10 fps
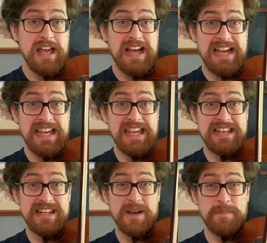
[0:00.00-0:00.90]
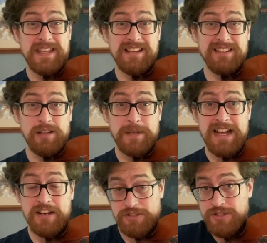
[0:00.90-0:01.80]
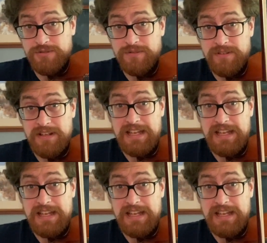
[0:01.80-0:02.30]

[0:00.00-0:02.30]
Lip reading: I end up being a little bit out of tune,